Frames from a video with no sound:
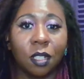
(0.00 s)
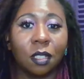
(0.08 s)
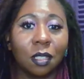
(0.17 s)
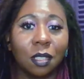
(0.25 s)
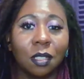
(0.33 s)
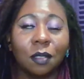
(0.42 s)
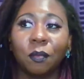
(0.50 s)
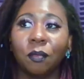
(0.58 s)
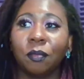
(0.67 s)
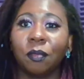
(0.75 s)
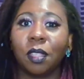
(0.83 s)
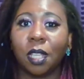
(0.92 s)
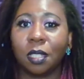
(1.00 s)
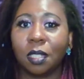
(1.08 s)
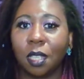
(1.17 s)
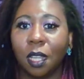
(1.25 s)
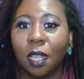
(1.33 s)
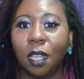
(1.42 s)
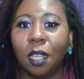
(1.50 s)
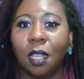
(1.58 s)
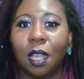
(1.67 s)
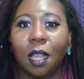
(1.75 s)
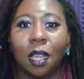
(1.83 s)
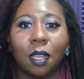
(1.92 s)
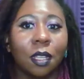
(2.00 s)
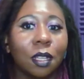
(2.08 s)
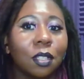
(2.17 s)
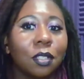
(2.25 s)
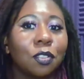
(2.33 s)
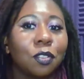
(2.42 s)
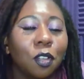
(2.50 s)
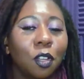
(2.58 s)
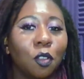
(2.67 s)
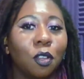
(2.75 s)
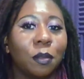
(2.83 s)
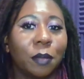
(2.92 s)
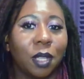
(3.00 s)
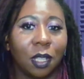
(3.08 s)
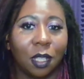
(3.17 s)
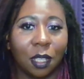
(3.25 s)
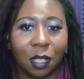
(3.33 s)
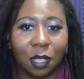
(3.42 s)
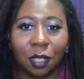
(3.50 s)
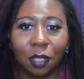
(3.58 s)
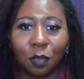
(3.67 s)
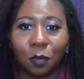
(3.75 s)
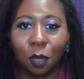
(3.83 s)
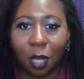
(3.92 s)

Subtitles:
that say, I can control what my kid watches.